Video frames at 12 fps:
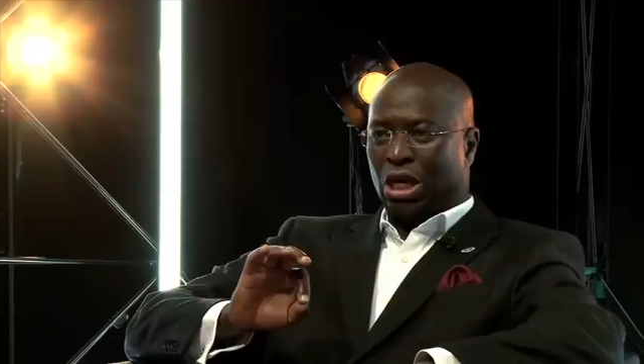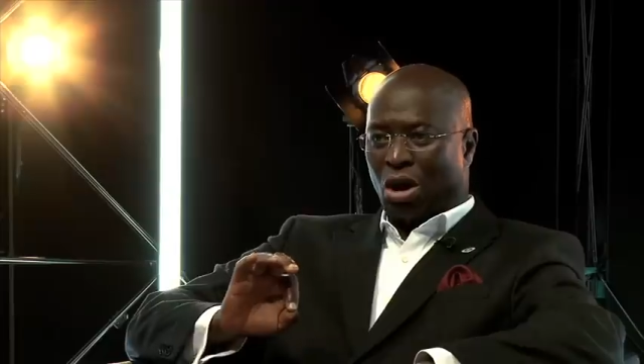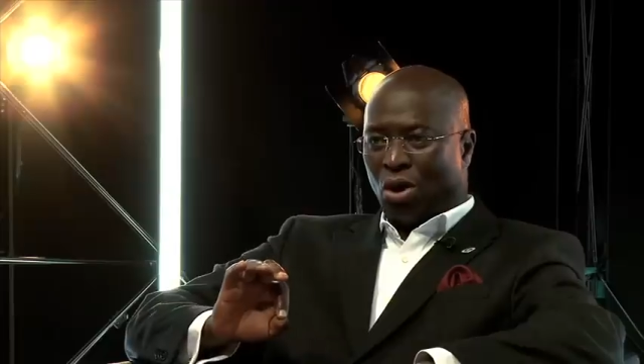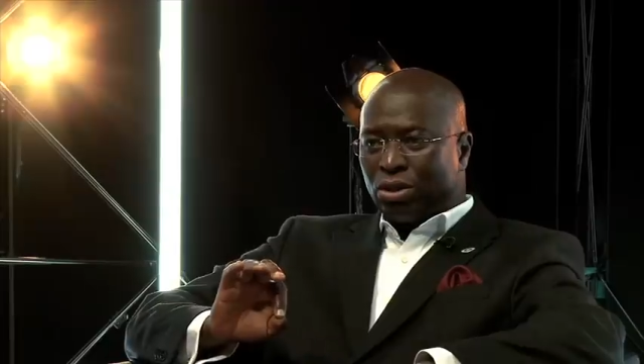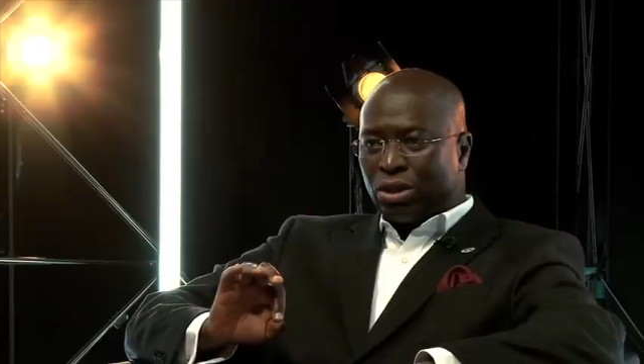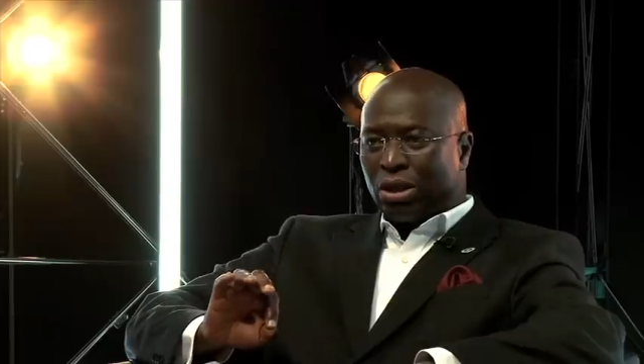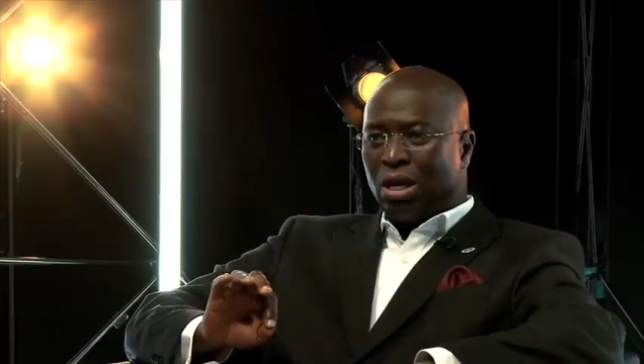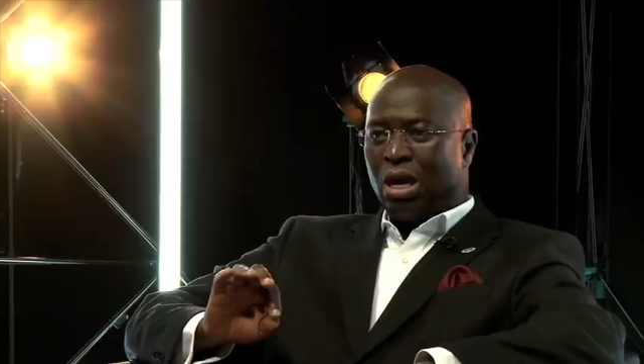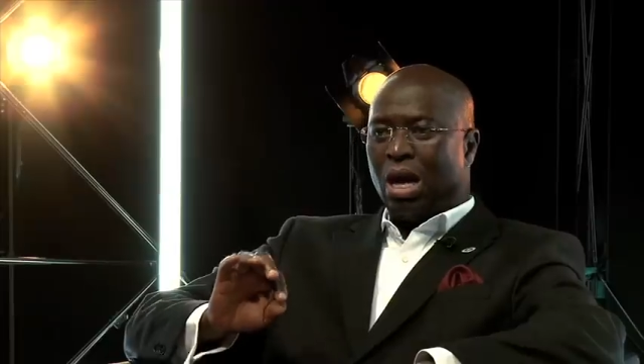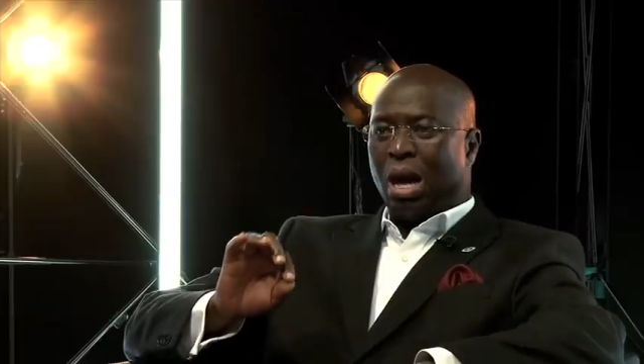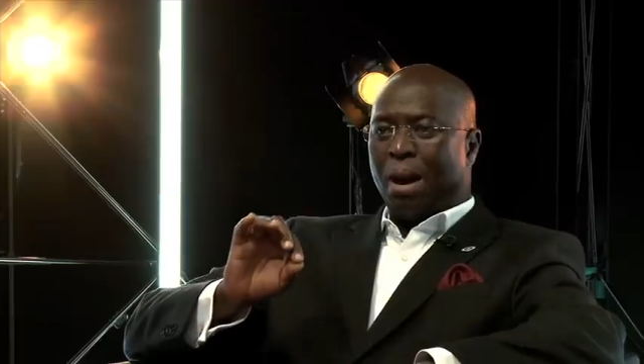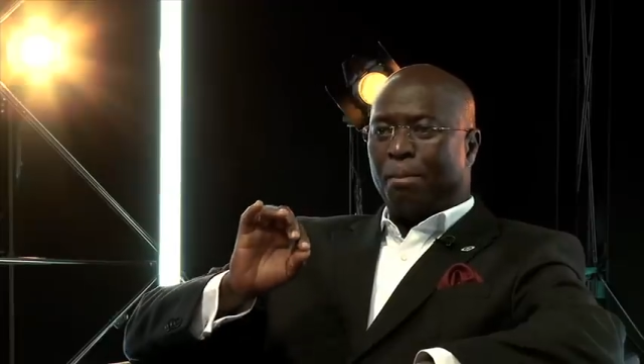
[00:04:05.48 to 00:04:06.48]
God,
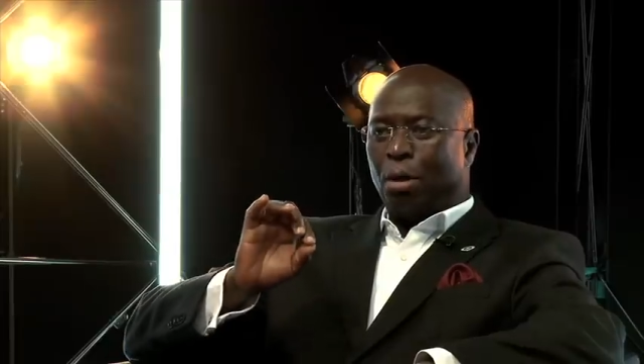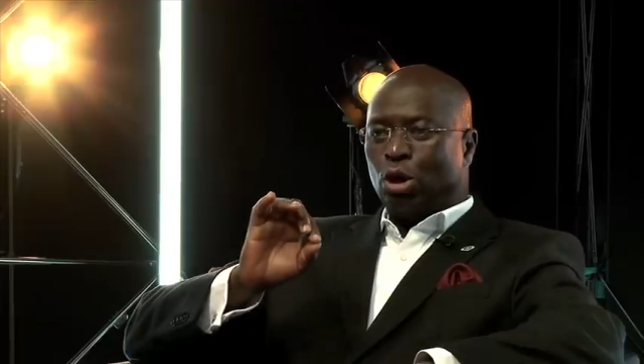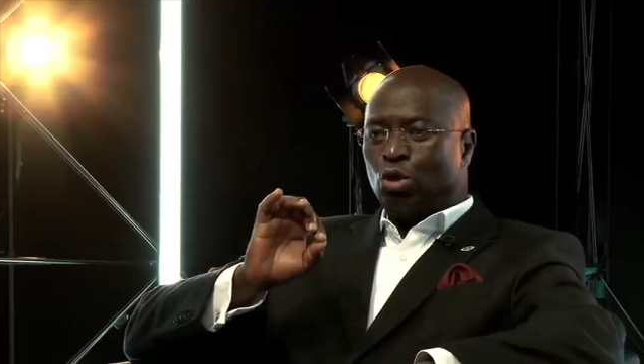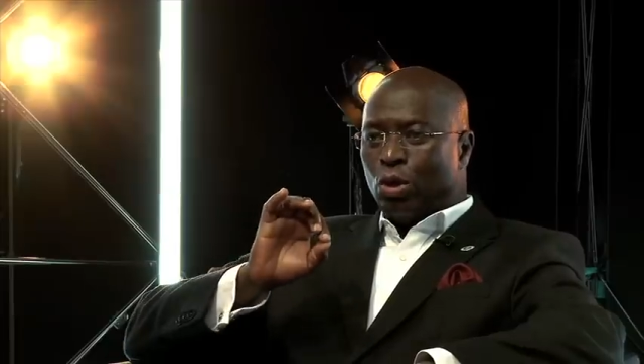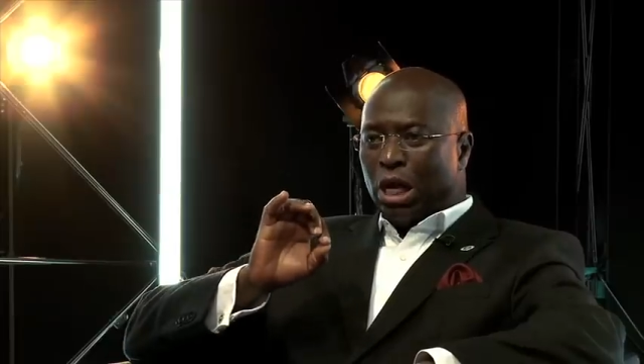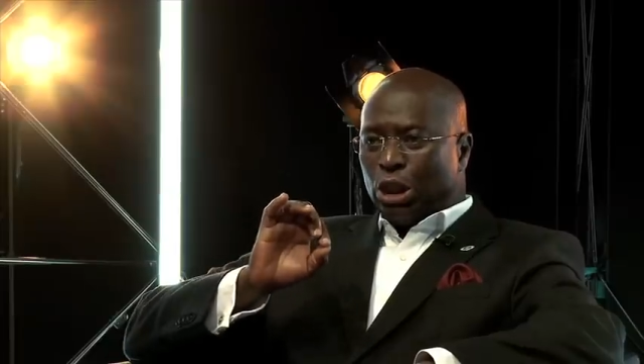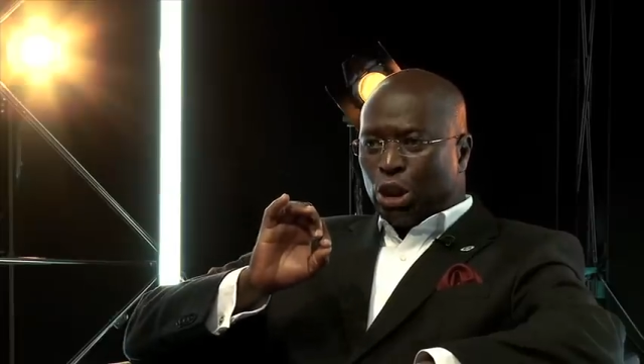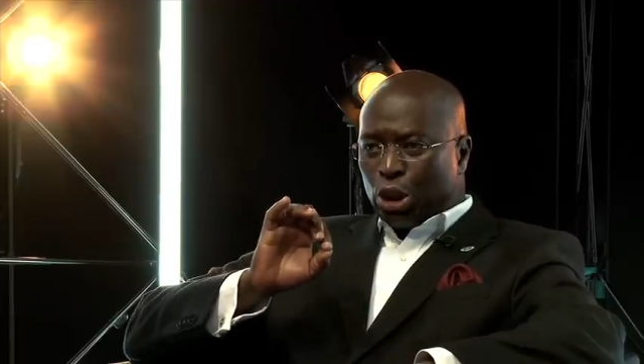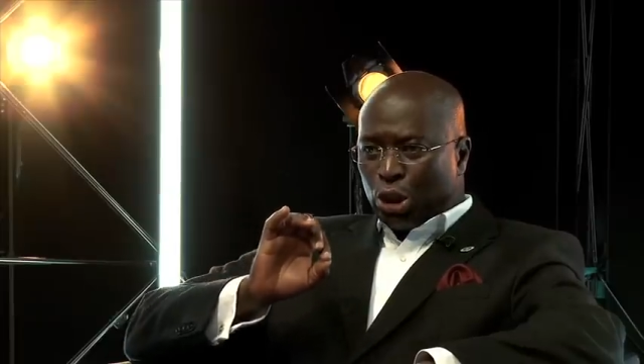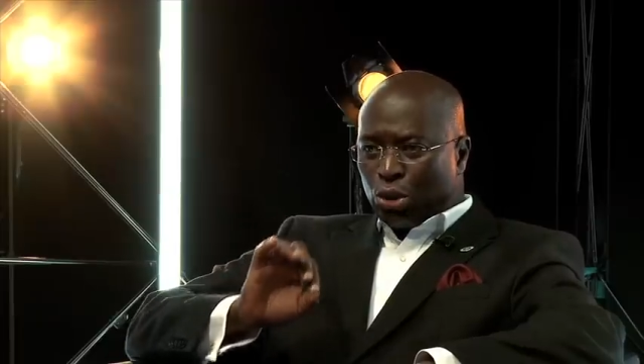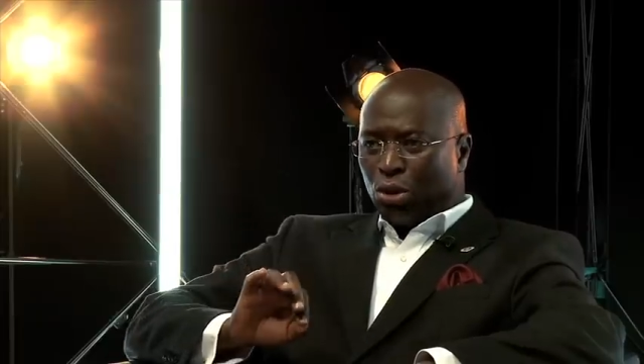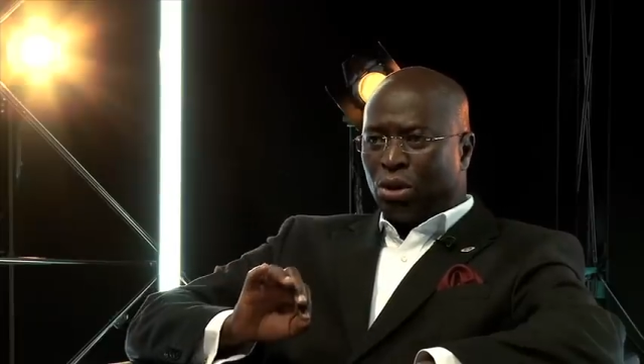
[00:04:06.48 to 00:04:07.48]
but you will
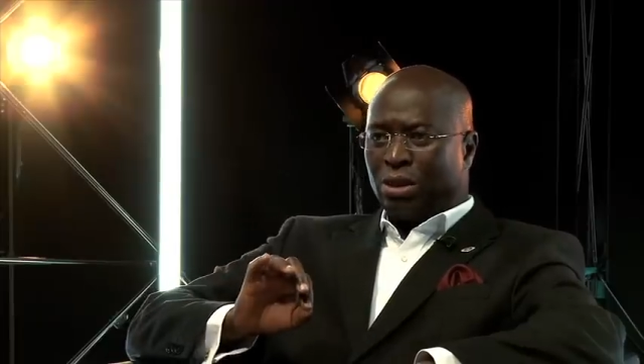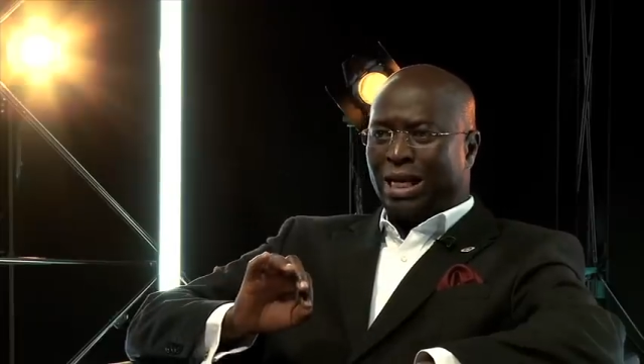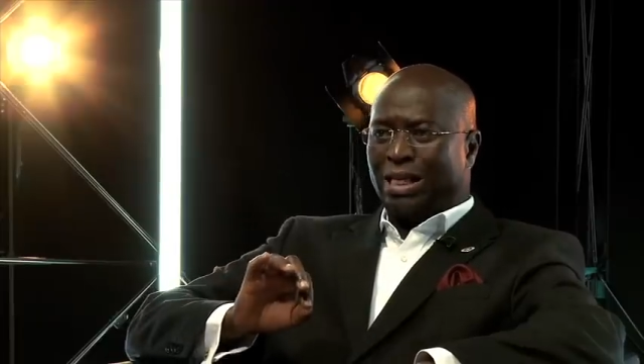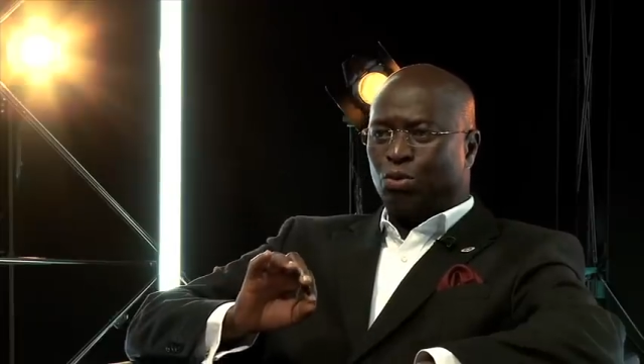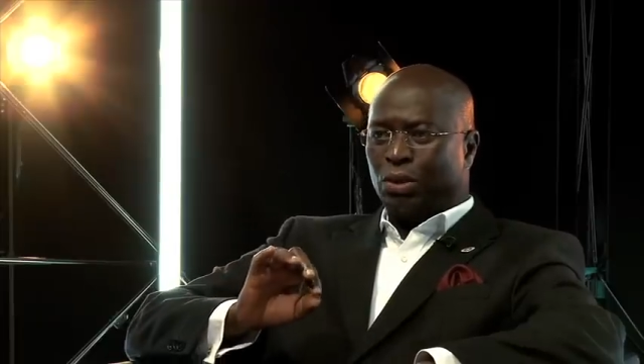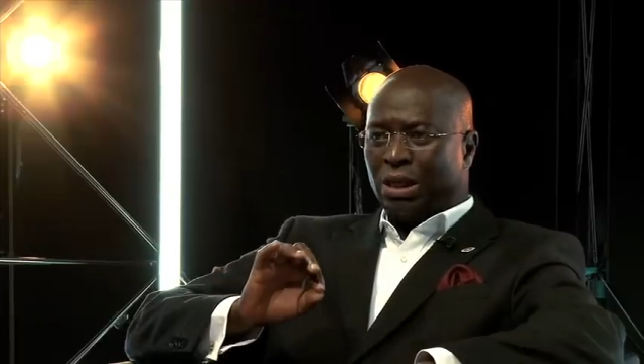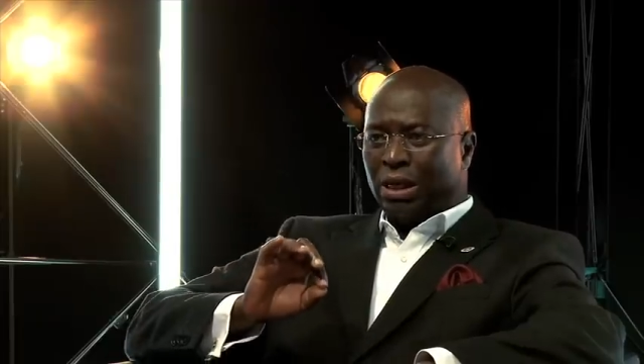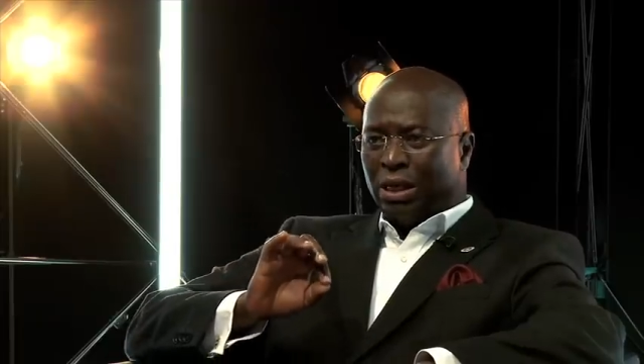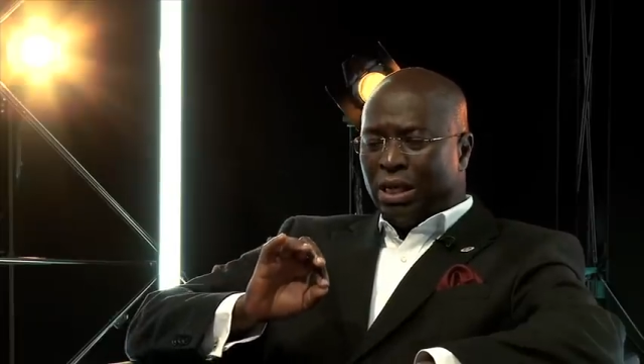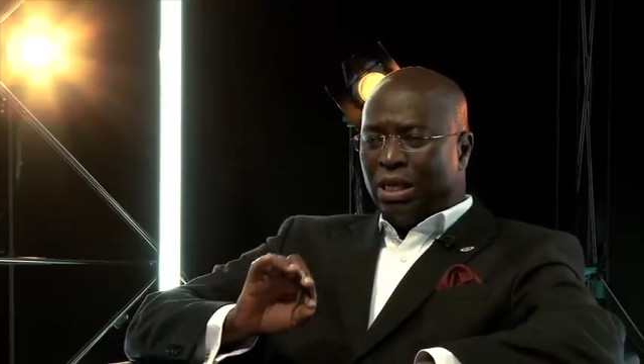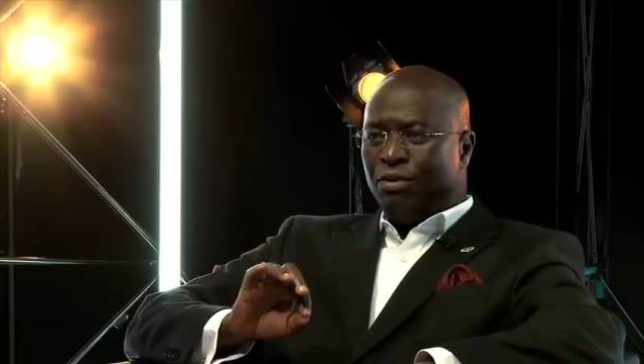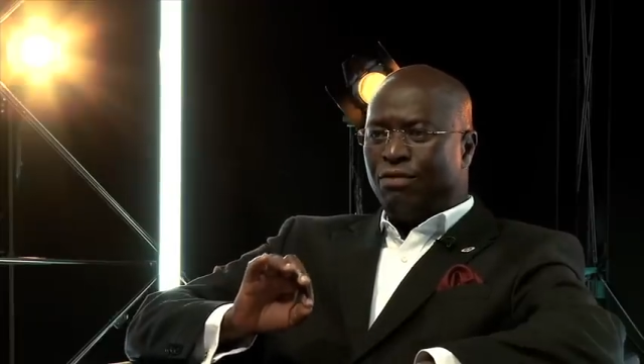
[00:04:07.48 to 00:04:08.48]
ensure that we
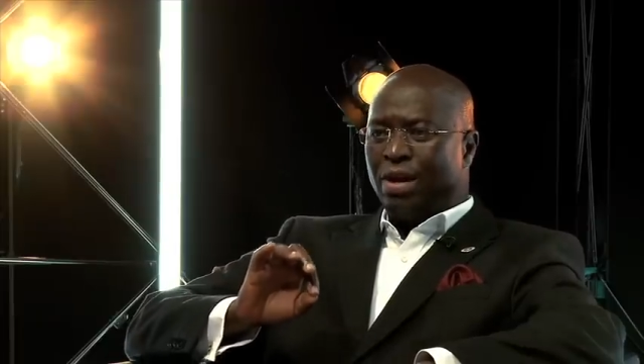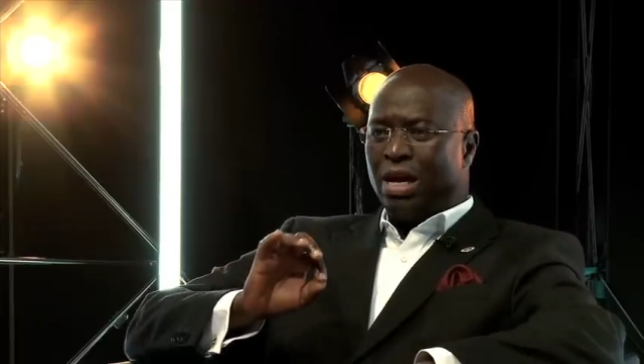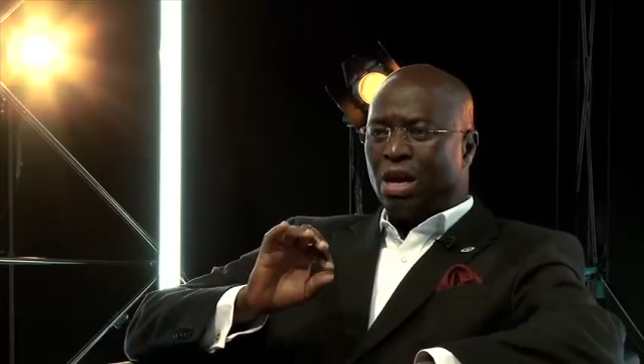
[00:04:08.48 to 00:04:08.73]
live